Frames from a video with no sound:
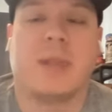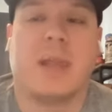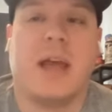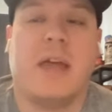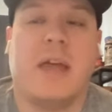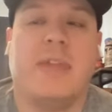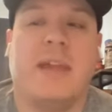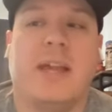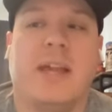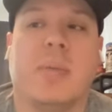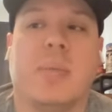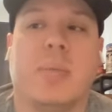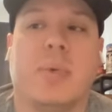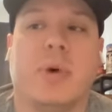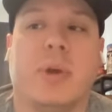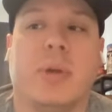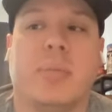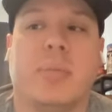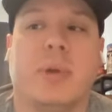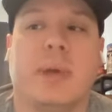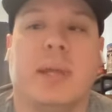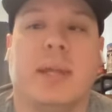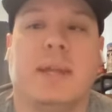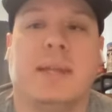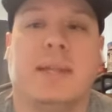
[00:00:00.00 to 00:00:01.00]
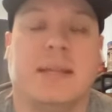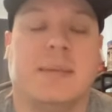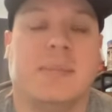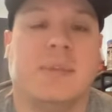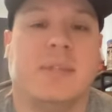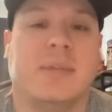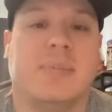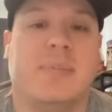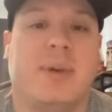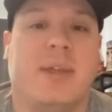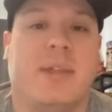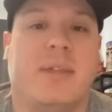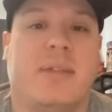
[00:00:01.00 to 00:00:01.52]
I think Aboigbe and Tim
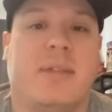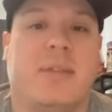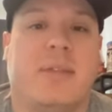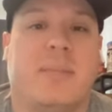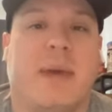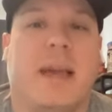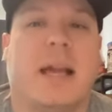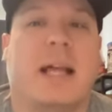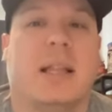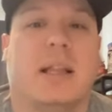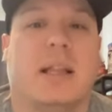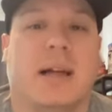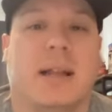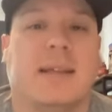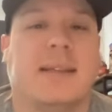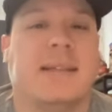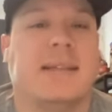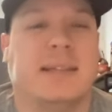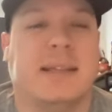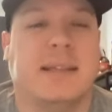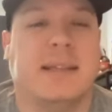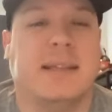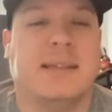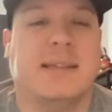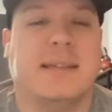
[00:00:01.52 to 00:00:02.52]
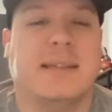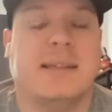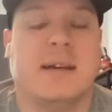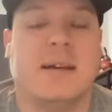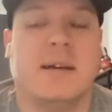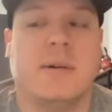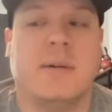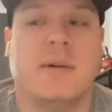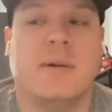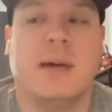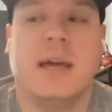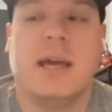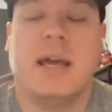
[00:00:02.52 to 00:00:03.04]
Smith make a lot of sense,
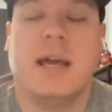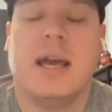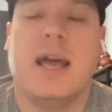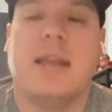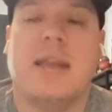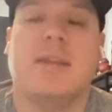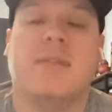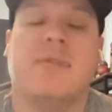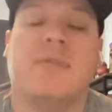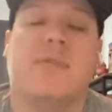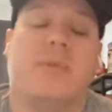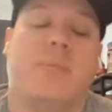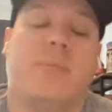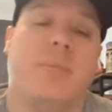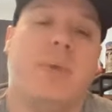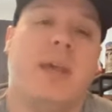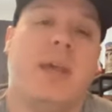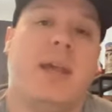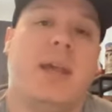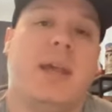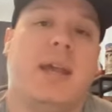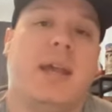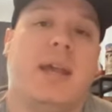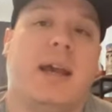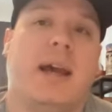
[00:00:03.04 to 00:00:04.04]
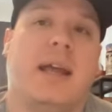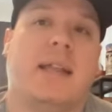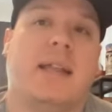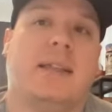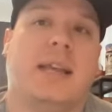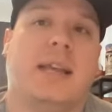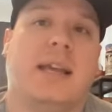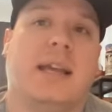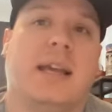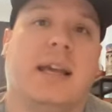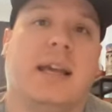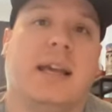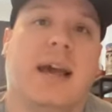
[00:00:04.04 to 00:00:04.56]
though. And then for me, I
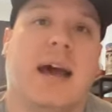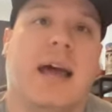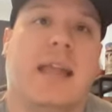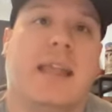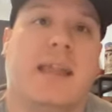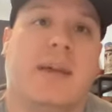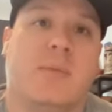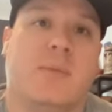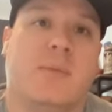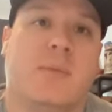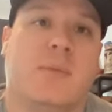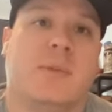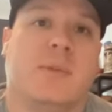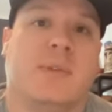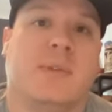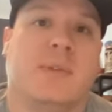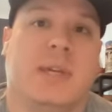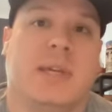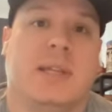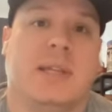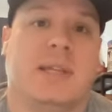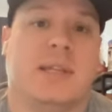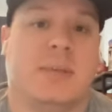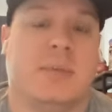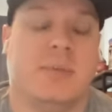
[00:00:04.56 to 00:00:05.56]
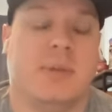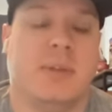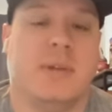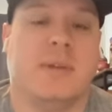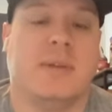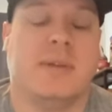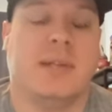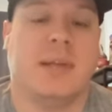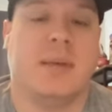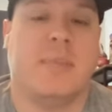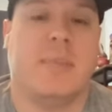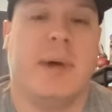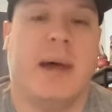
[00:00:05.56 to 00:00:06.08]
think a guy that we'll see in some of
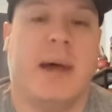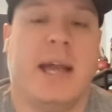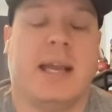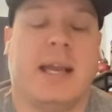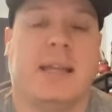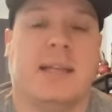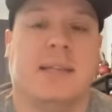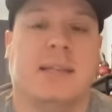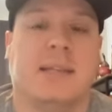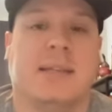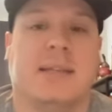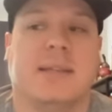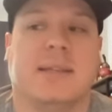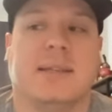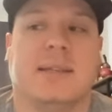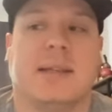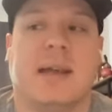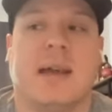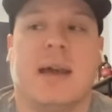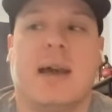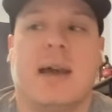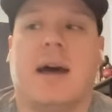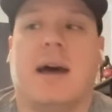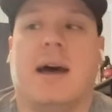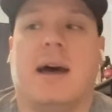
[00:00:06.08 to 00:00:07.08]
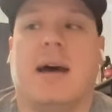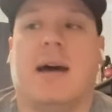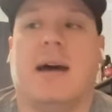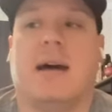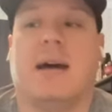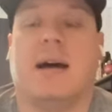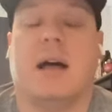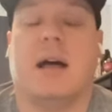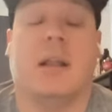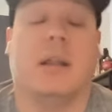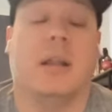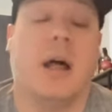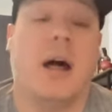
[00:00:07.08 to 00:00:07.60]
those sub packages
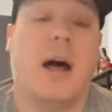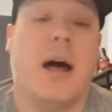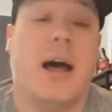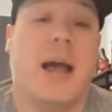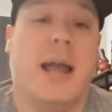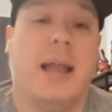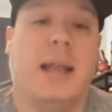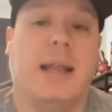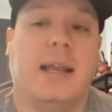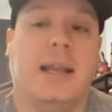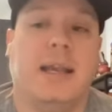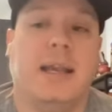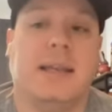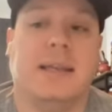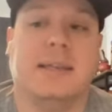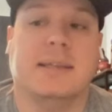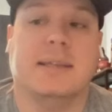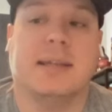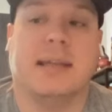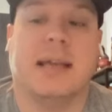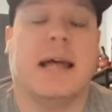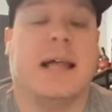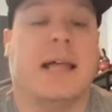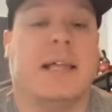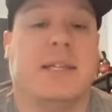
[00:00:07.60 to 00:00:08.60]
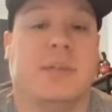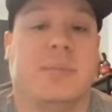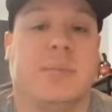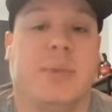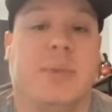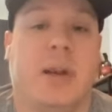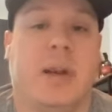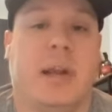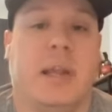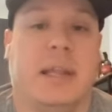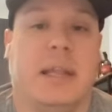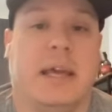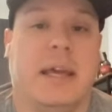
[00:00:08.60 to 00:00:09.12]
a lot is a guy like
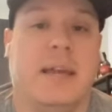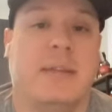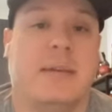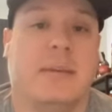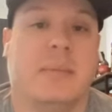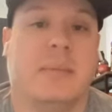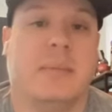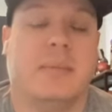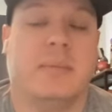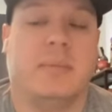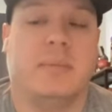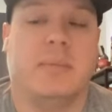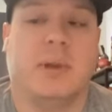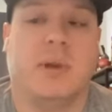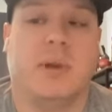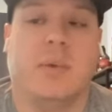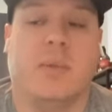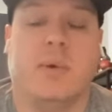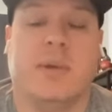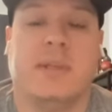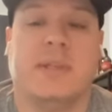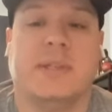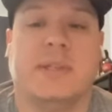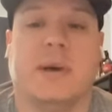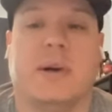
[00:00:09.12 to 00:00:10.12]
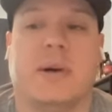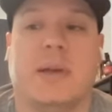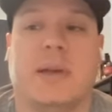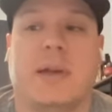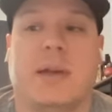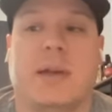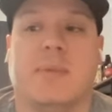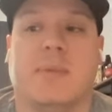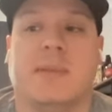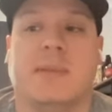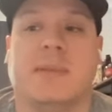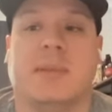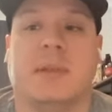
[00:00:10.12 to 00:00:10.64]
Jamarian Latham. We saw
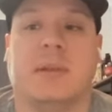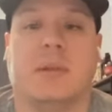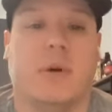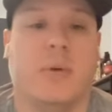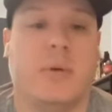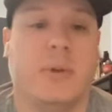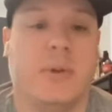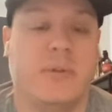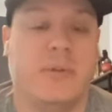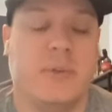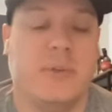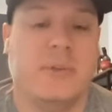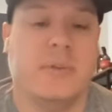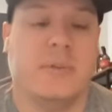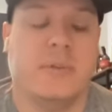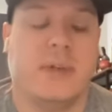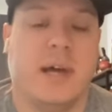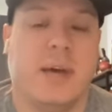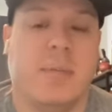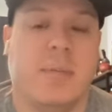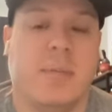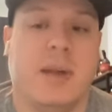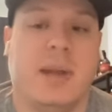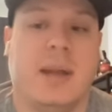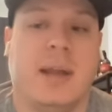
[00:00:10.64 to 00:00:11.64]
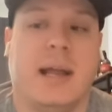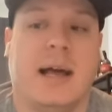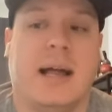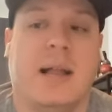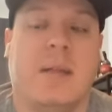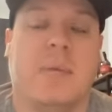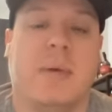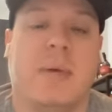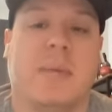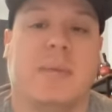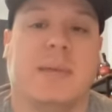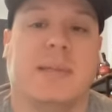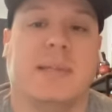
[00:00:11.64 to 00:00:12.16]
him as the lone defensive lineman in
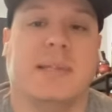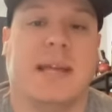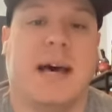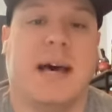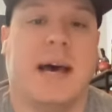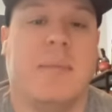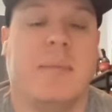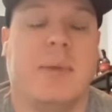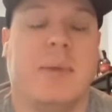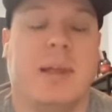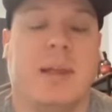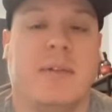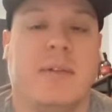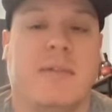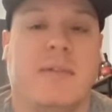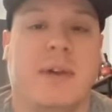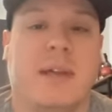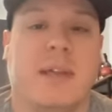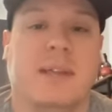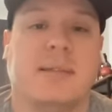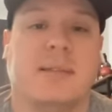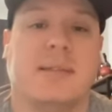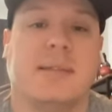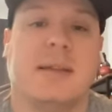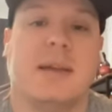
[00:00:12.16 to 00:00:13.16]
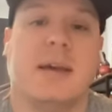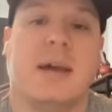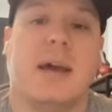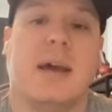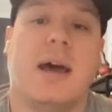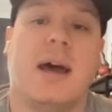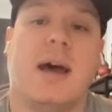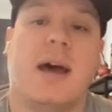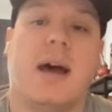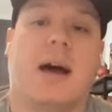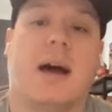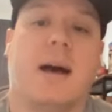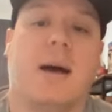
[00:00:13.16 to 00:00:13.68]
Alabama's dime defense
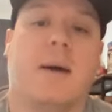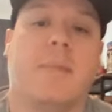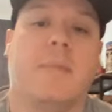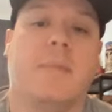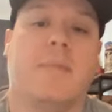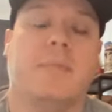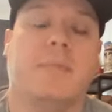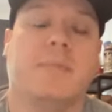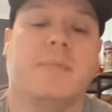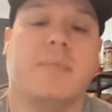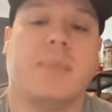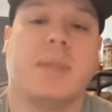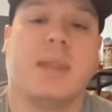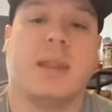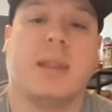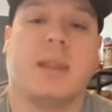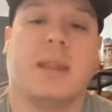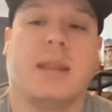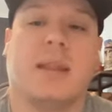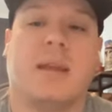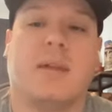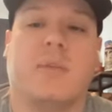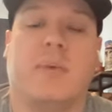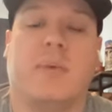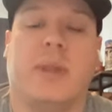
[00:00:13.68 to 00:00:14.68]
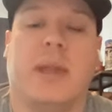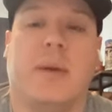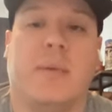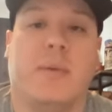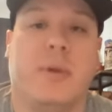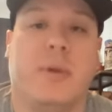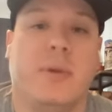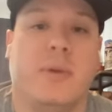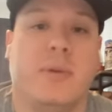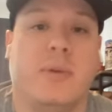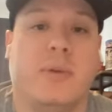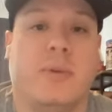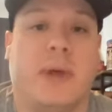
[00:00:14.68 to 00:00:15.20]
when they
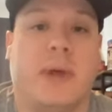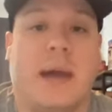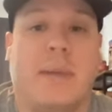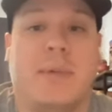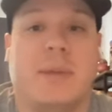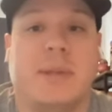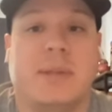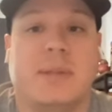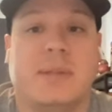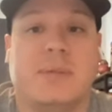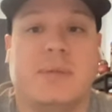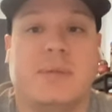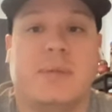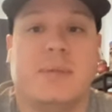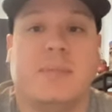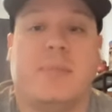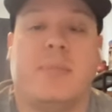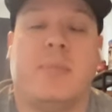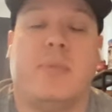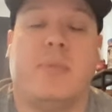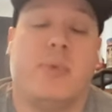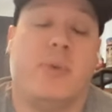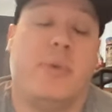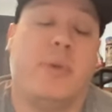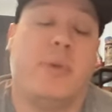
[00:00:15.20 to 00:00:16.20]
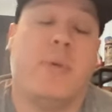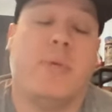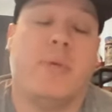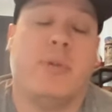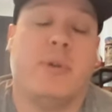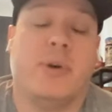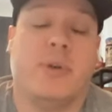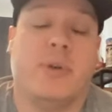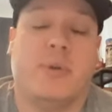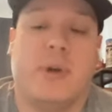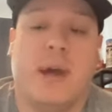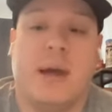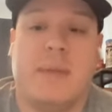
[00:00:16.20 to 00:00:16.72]
would do the Rabbits, when they would
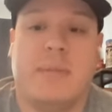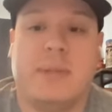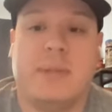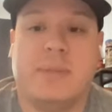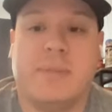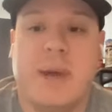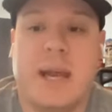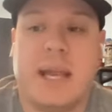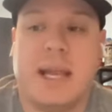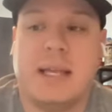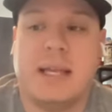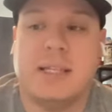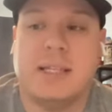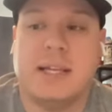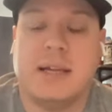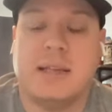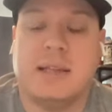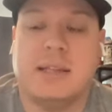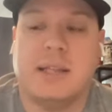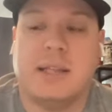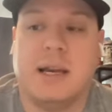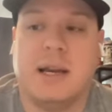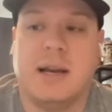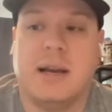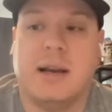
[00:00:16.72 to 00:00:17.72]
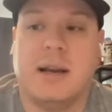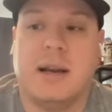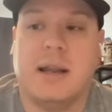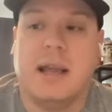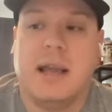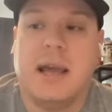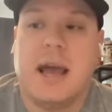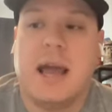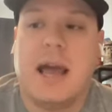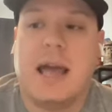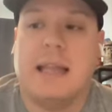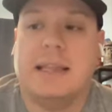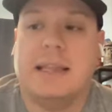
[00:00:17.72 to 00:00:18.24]
throw the Rabbits package out there.
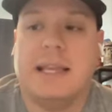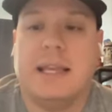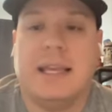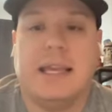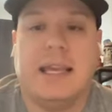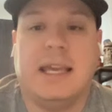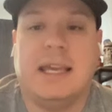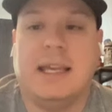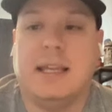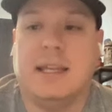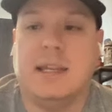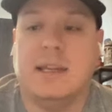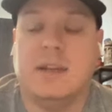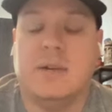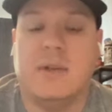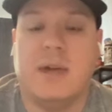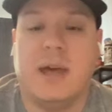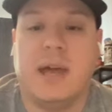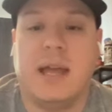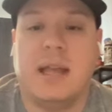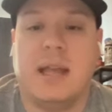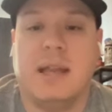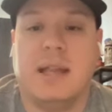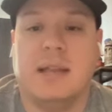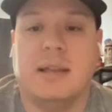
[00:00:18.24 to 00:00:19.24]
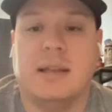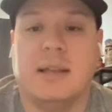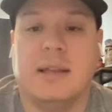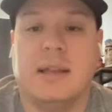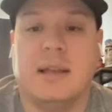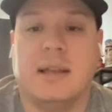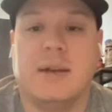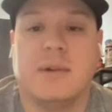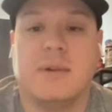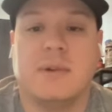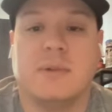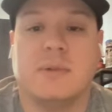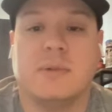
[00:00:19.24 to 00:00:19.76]
I think he can do that in the
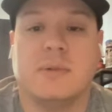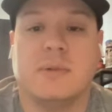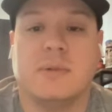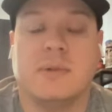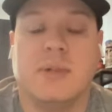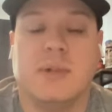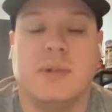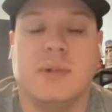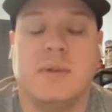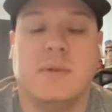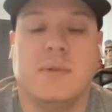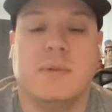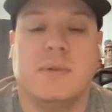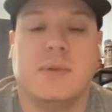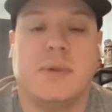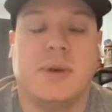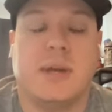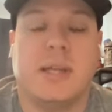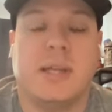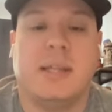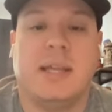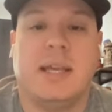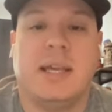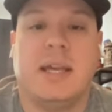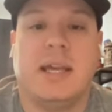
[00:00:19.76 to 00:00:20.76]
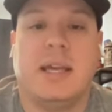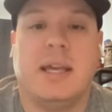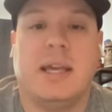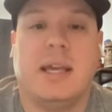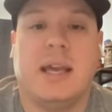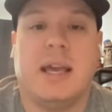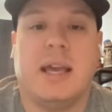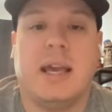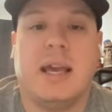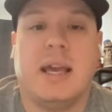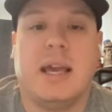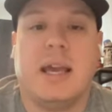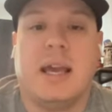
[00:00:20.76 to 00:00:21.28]
nickel too. So I think
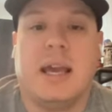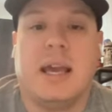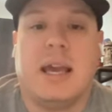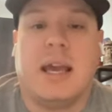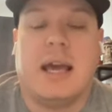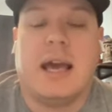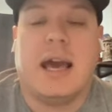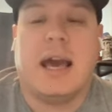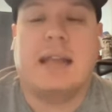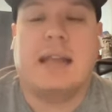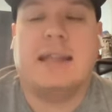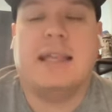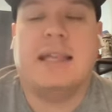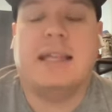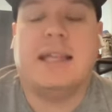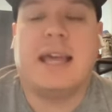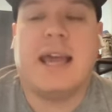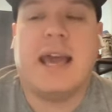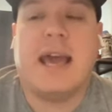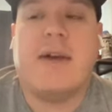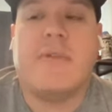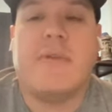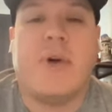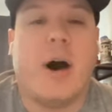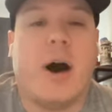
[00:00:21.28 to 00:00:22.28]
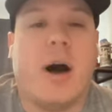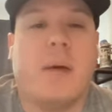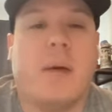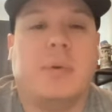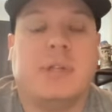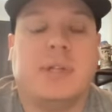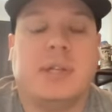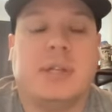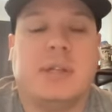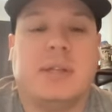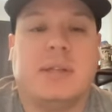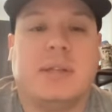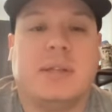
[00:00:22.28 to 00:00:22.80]
they have
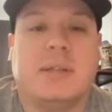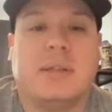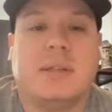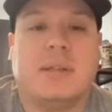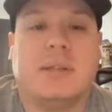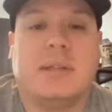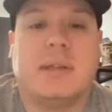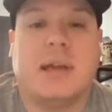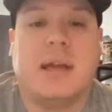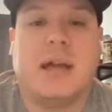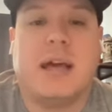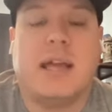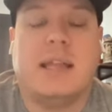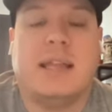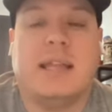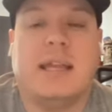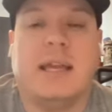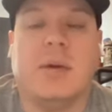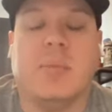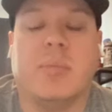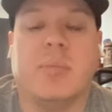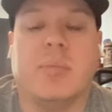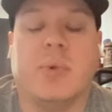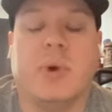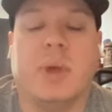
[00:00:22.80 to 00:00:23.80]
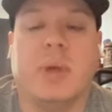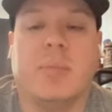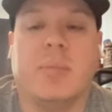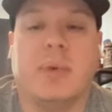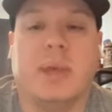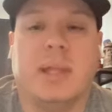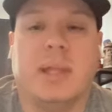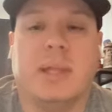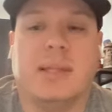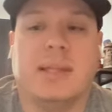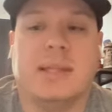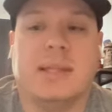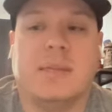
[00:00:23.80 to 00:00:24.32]
options. I think Aboigbe
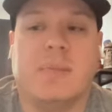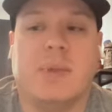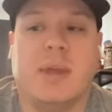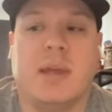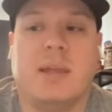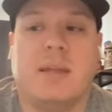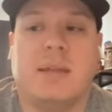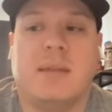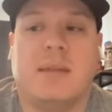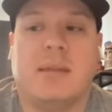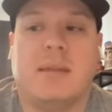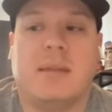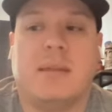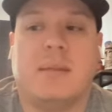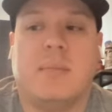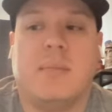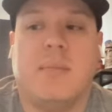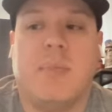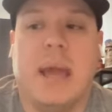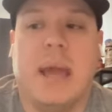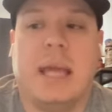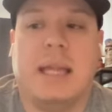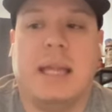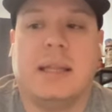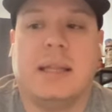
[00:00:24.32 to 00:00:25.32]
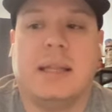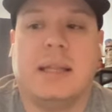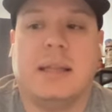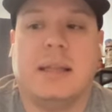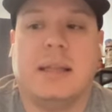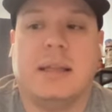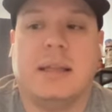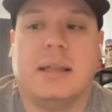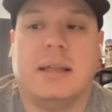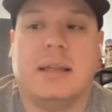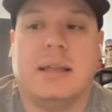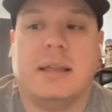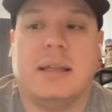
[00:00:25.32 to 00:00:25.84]
and Smith make
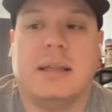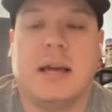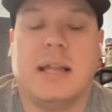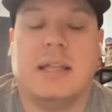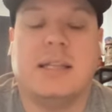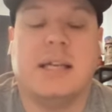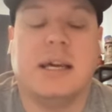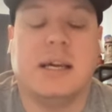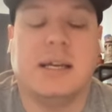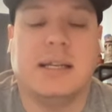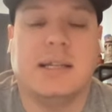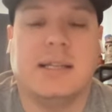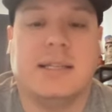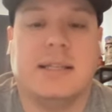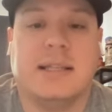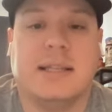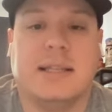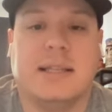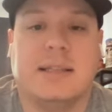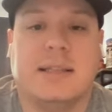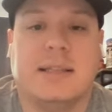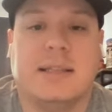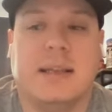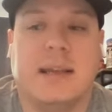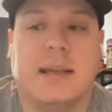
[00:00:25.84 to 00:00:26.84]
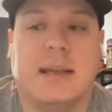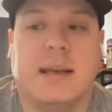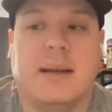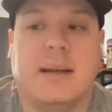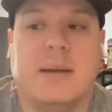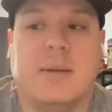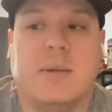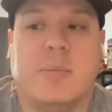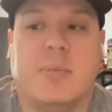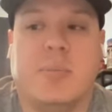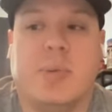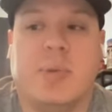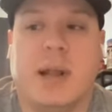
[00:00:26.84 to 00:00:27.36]
a ton of sense
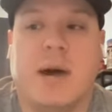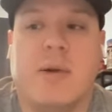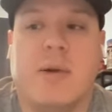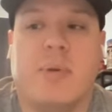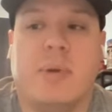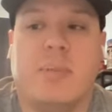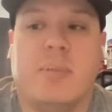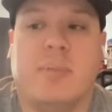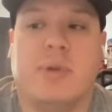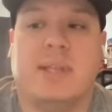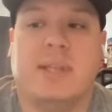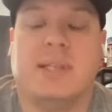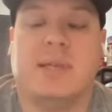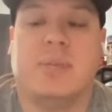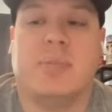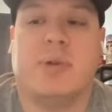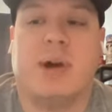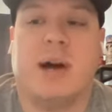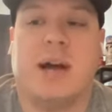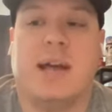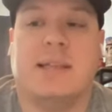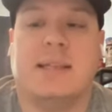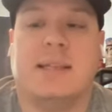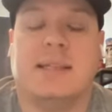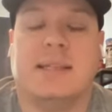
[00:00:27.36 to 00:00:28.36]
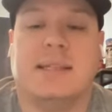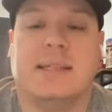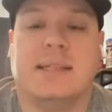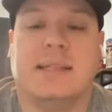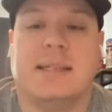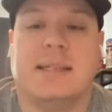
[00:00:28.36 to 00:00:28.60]
there, but I wouldn't be surprised